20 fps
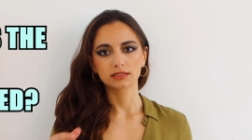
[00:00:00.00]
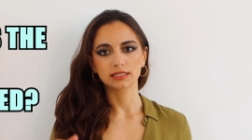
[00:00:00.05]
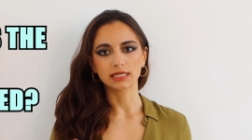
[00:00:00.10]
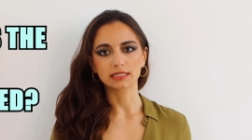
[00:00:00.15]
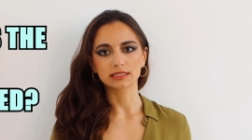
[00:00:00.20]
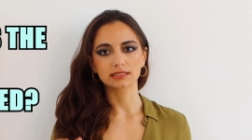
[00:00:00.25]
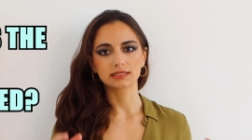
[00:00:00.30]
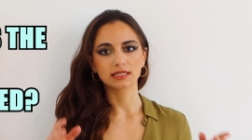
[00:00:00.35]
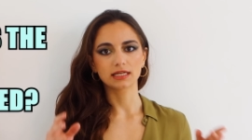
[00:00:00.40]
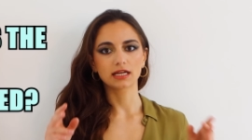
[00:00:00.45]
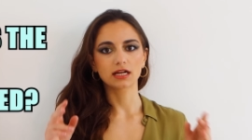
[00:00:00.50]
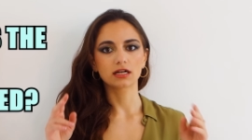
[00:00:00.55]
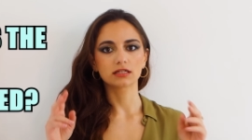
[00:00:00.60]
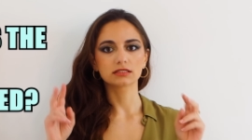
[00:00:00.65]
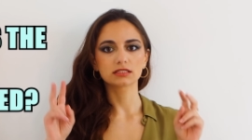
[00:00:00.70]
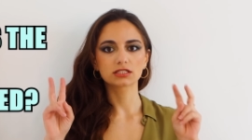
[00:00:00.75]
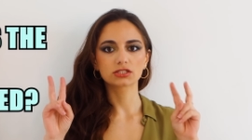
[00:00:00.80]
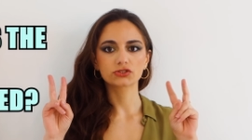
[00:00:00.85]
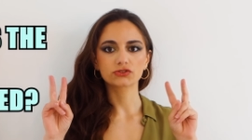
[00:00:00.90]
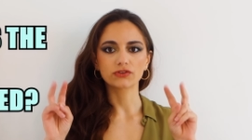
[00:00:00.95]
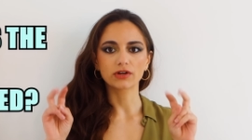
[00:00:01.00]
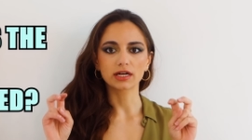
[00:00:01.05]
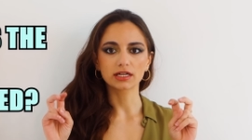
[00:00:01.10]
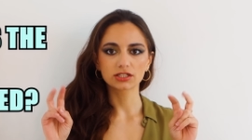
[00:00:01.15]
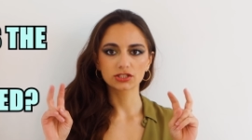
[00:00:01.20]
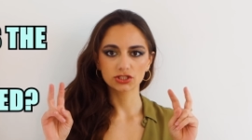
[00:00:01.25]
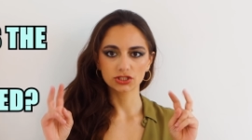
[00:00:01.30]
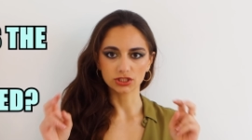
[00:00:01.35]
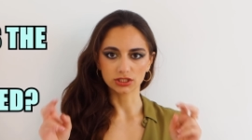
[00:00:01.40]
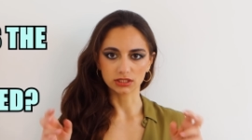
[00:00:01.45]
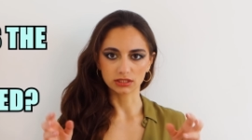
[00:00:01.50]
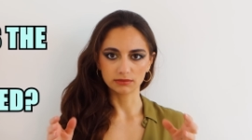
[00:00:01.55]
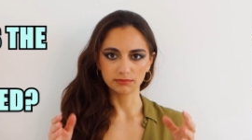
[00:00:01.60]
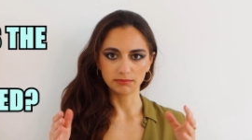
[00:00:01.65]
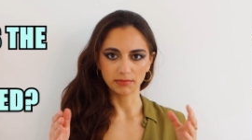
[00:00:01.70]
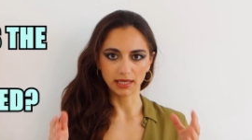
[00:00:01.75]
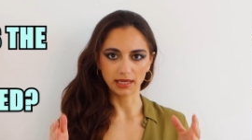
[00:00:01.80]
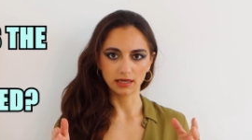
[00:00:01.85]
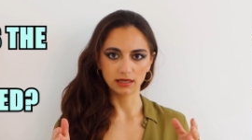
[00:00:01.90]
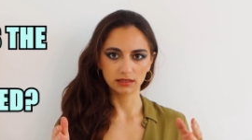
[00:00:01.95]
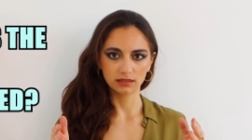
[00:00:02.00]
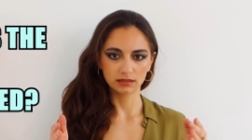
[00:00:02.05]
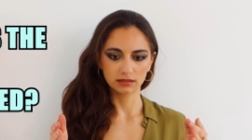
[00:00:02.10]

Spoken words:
Does the construction make